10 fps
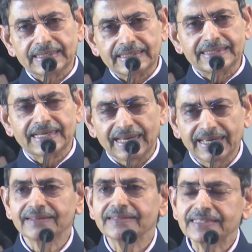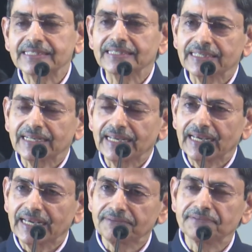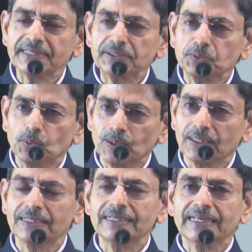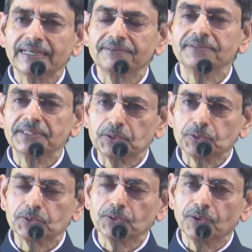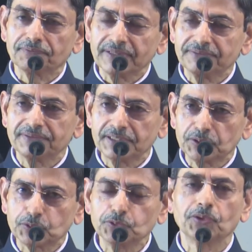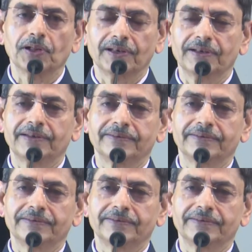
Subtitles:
inherent in every word, every kural.